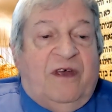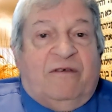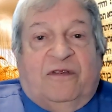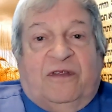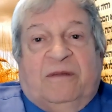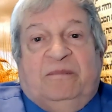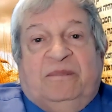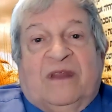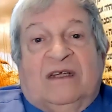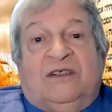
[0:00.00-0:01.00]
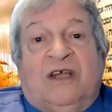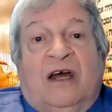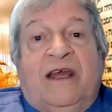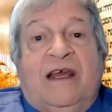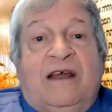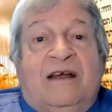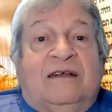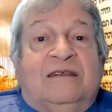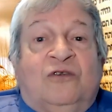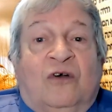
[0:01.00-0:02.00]
Fifth, studying
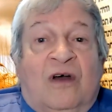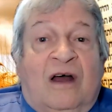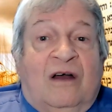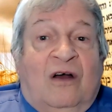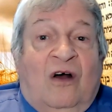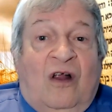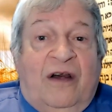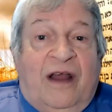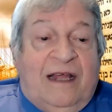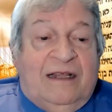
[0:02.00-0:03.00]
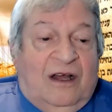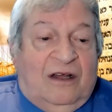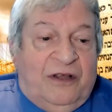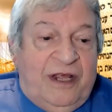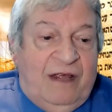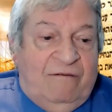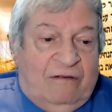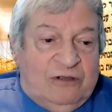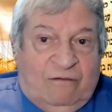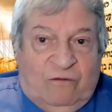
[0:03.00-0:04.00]
Torah all night on the eve
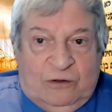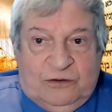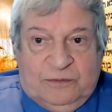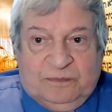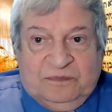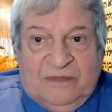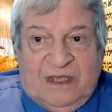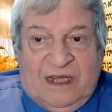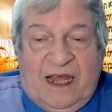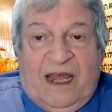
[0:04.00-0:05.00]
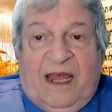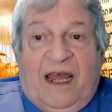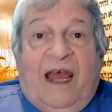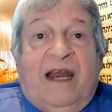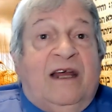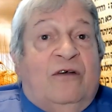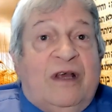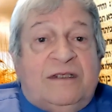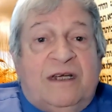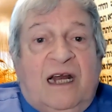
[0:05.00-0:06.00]
of Shavuot. An
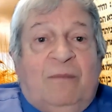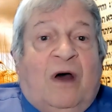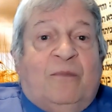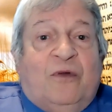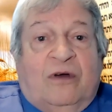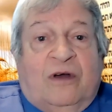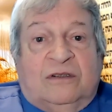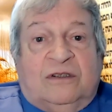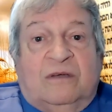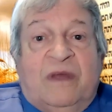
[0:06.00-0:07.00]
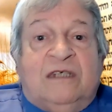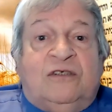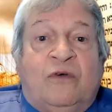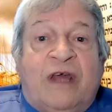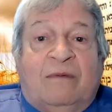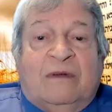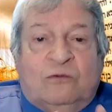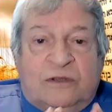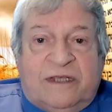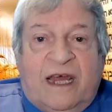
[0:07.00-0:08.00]
increasingly popular custom is to,
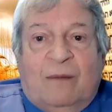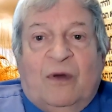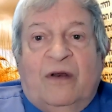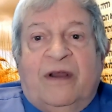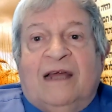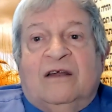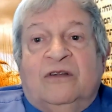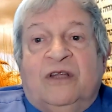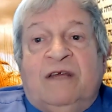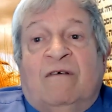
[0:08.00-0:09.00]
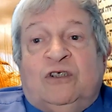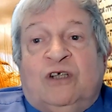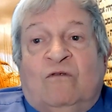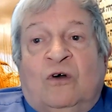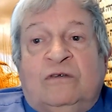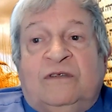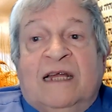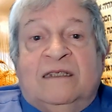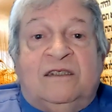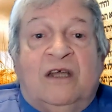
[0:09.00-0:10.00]
to stay up all night on the eve of Shavuot
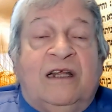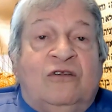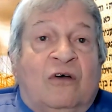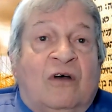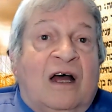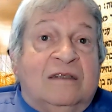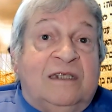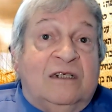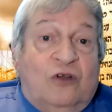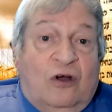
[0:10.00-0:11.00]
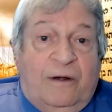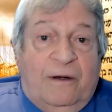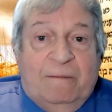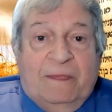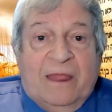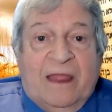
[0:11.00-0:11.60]
and study Torah until dawn.